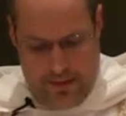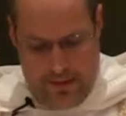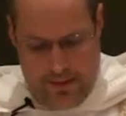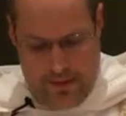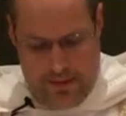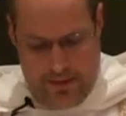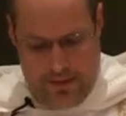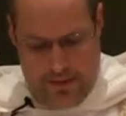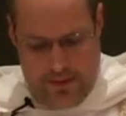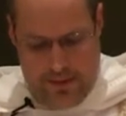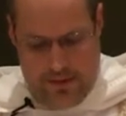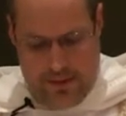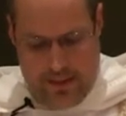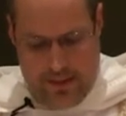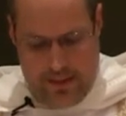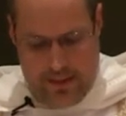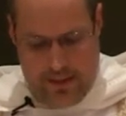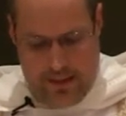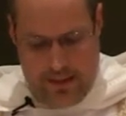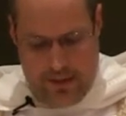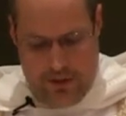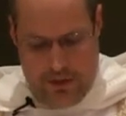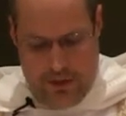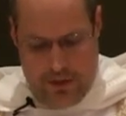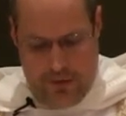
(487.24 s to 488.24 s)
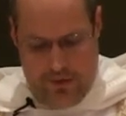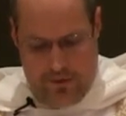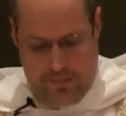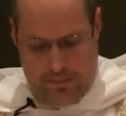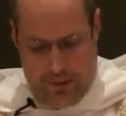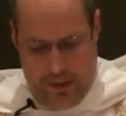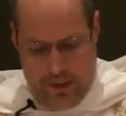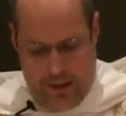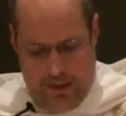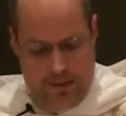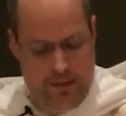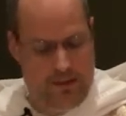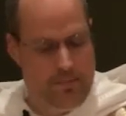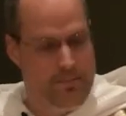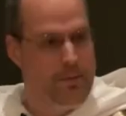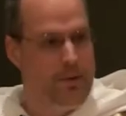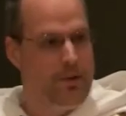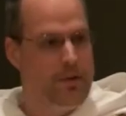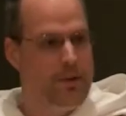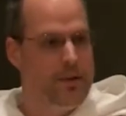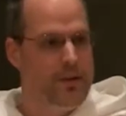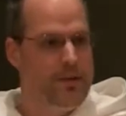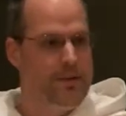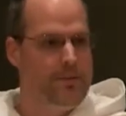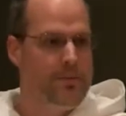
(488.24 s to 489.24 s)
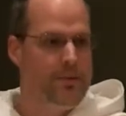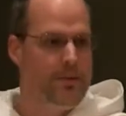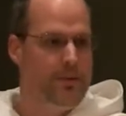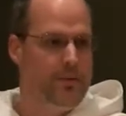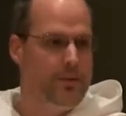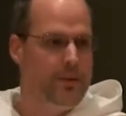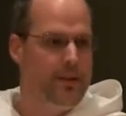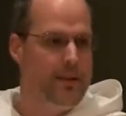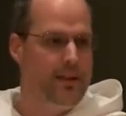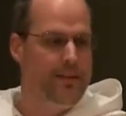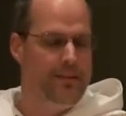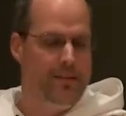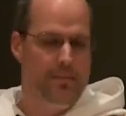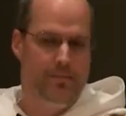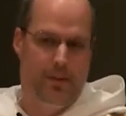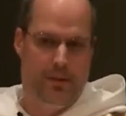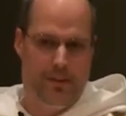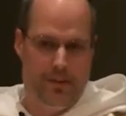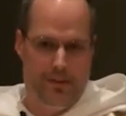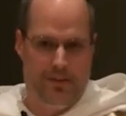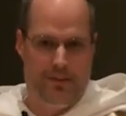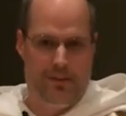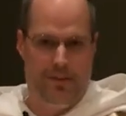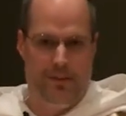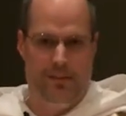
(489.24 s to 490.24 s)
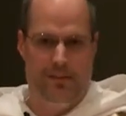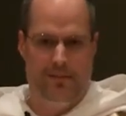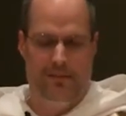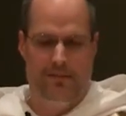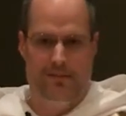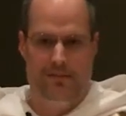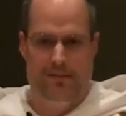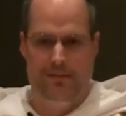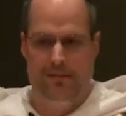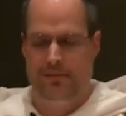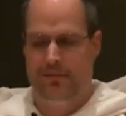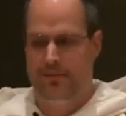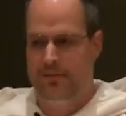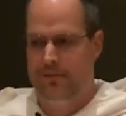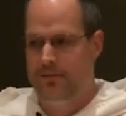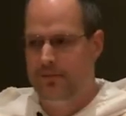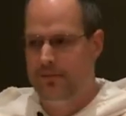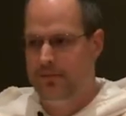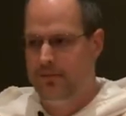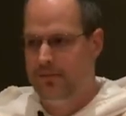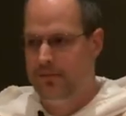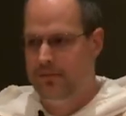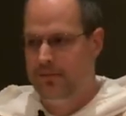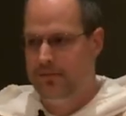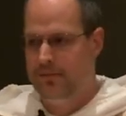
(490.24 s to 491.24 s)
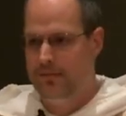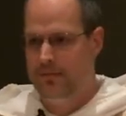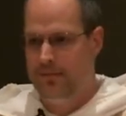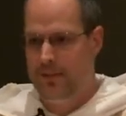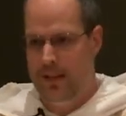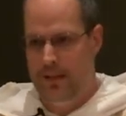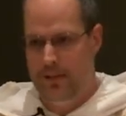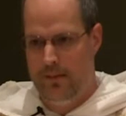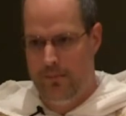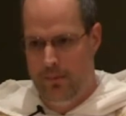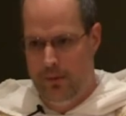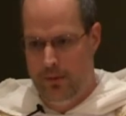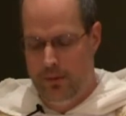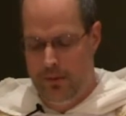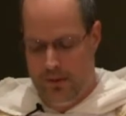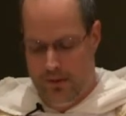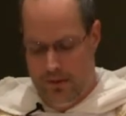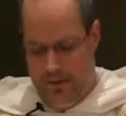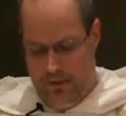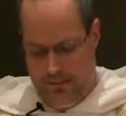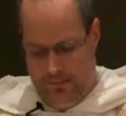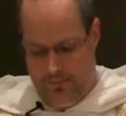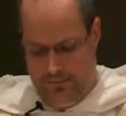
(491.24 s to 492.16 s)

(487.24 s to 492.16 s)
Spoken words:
It's just like an issue of breaking the board is between the person and the board.